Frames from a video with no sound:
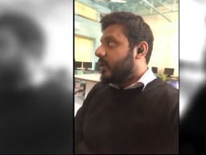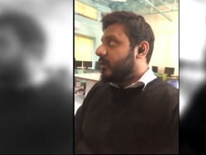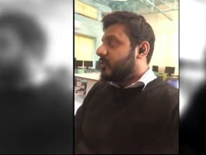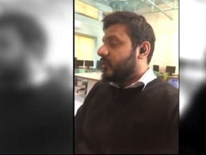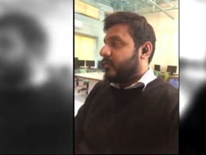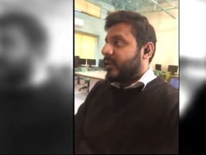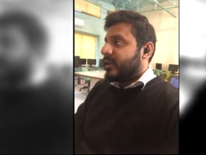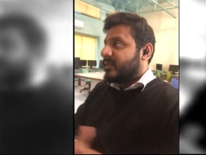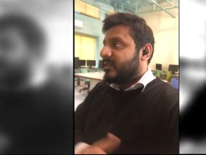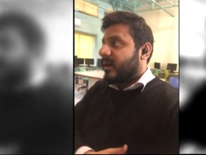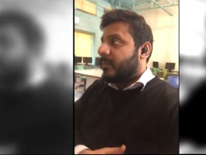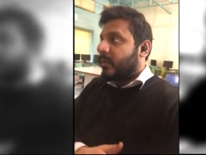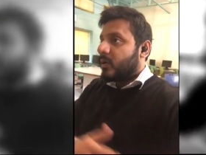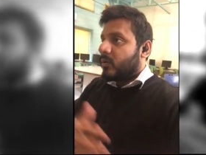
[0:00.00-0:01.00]
So for
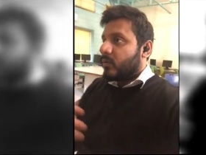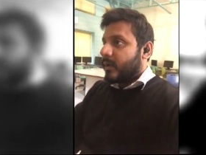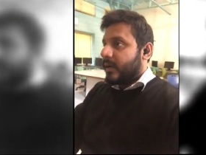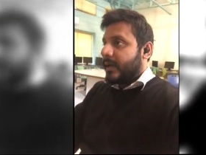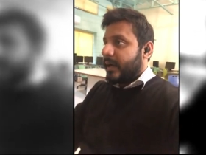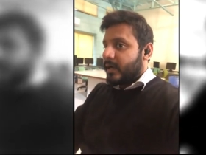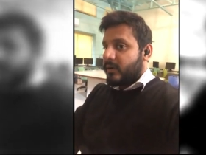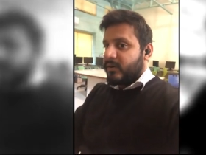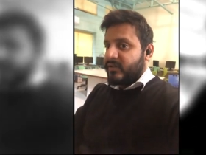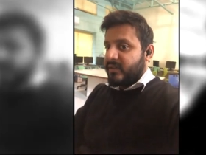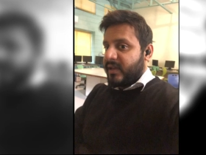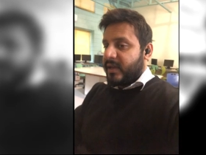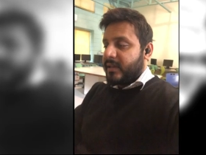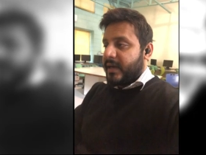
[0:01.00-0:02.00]
example, on one hand you are
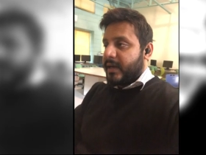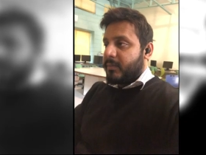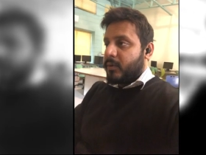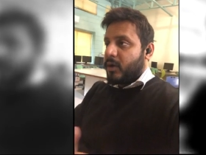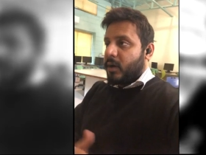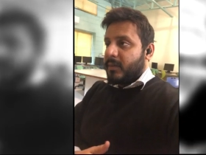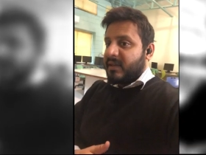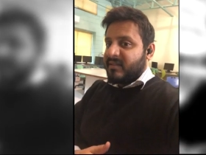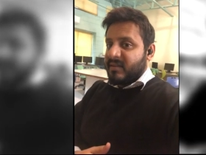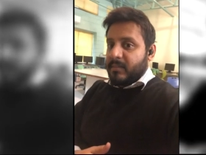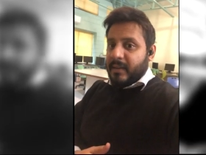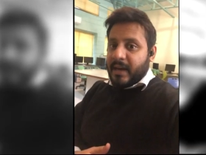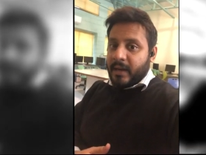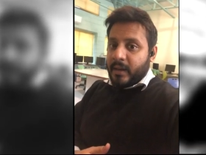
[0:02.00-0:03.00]
saying that monopolies are
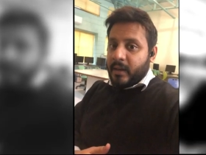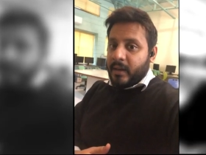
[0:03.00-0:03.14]
bad